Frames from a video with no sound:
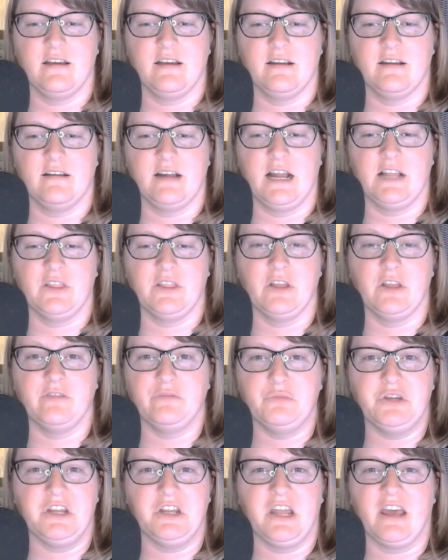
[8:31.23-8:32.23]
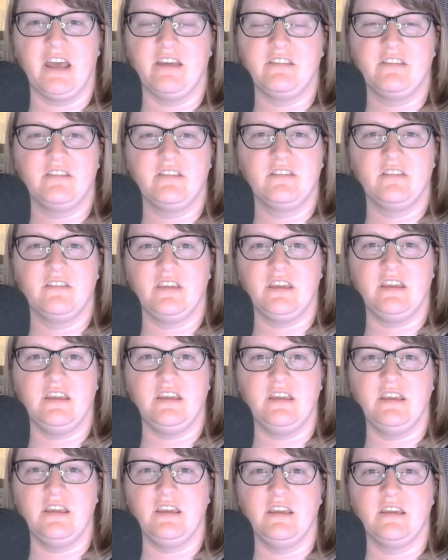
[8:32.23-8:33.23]
I love him to death.
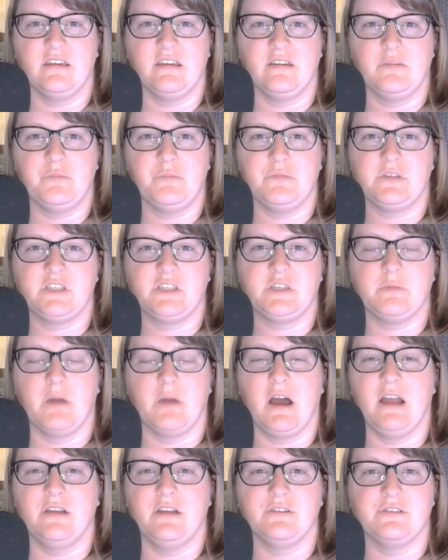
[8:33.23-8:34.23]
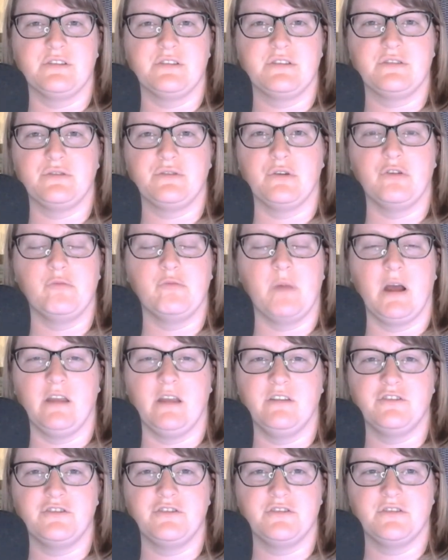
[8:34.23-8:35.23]
He smiles so
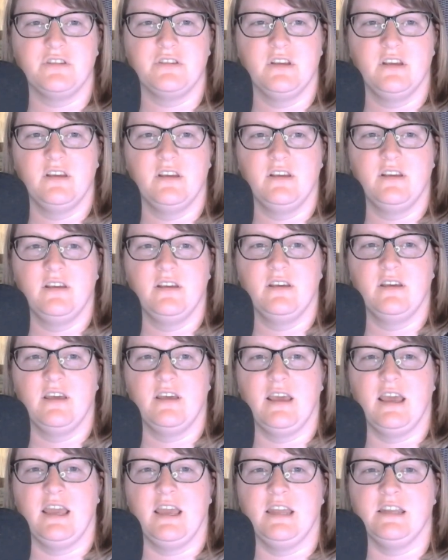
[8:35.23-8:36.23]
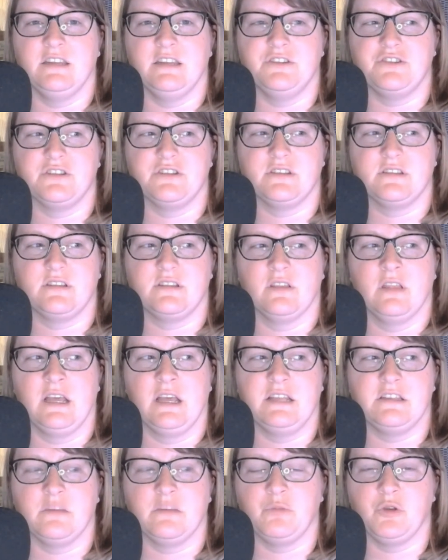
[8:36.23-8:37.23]
much, and it just
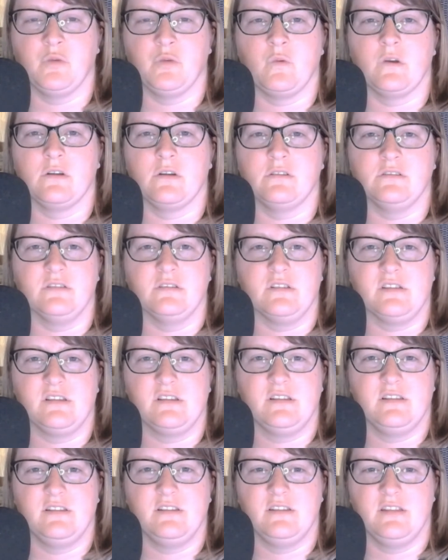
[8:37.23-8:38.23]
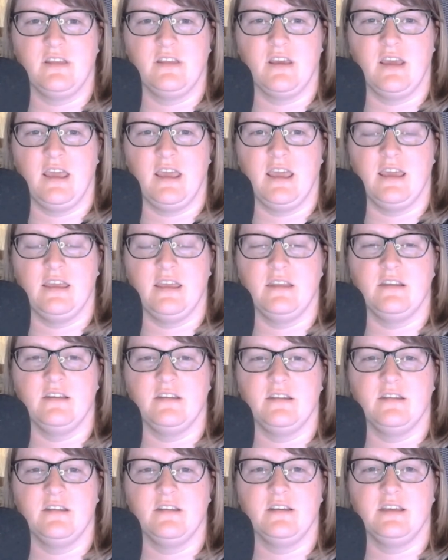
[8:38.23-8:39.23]
lights up your world.
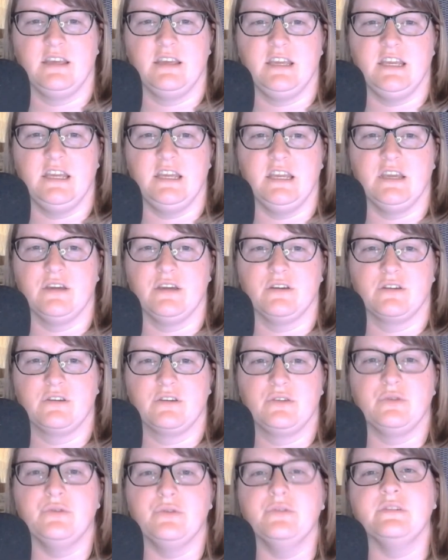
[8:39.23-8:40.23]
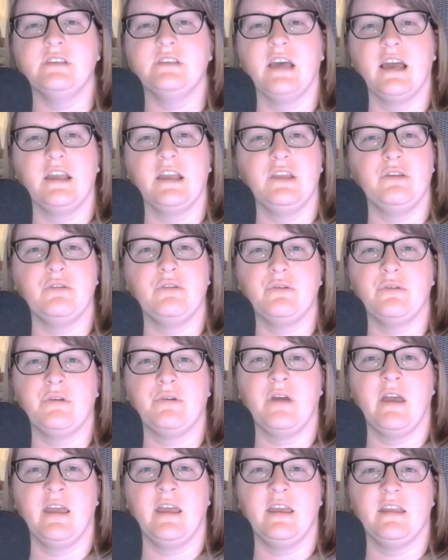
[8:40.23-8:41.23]
And he coos at you
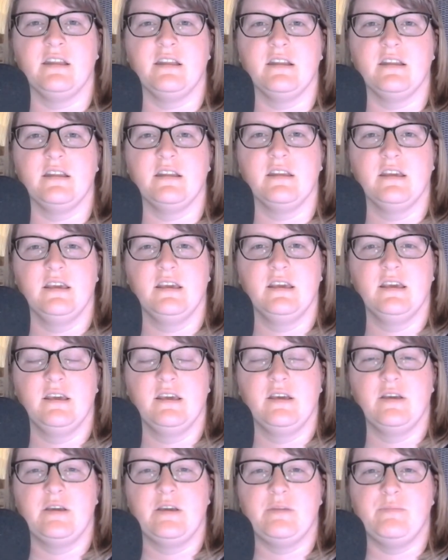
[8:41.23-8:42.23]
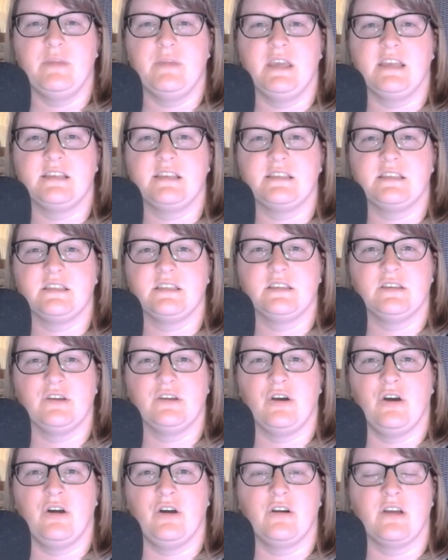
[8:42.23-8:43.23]
and makes
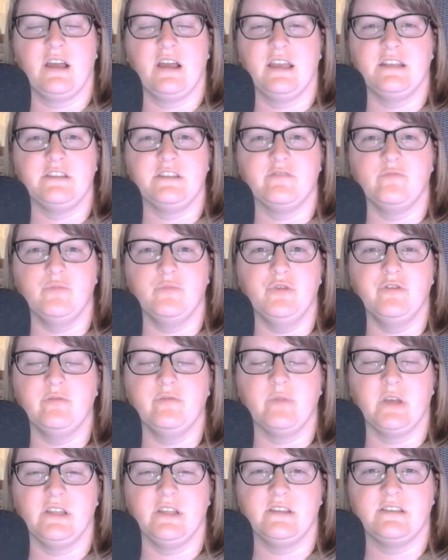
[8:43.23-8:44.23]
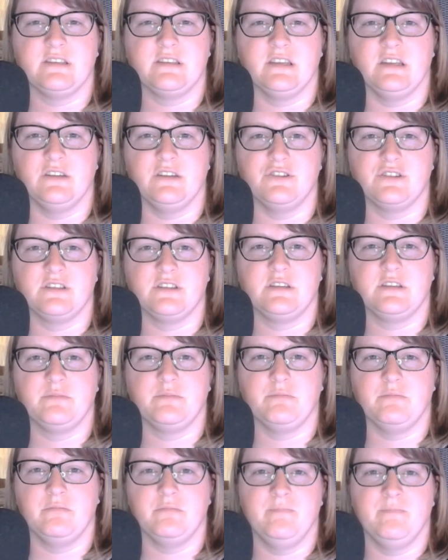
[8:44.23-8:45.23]
all kinds of movements, and
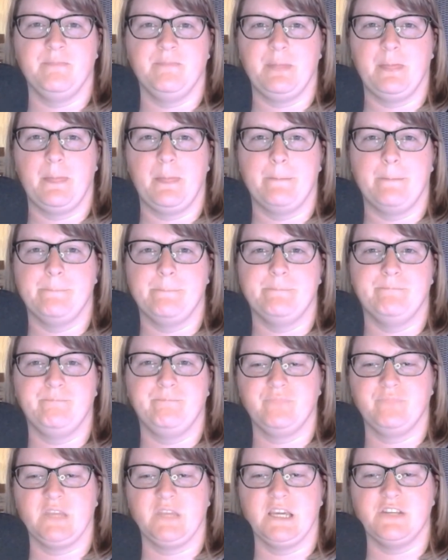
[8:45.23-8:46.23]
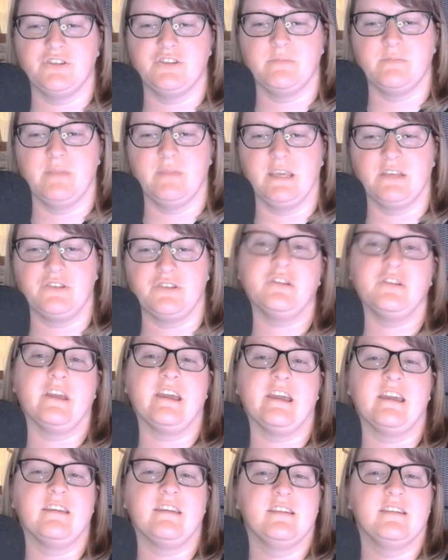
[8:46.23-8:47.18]
it just makes your day.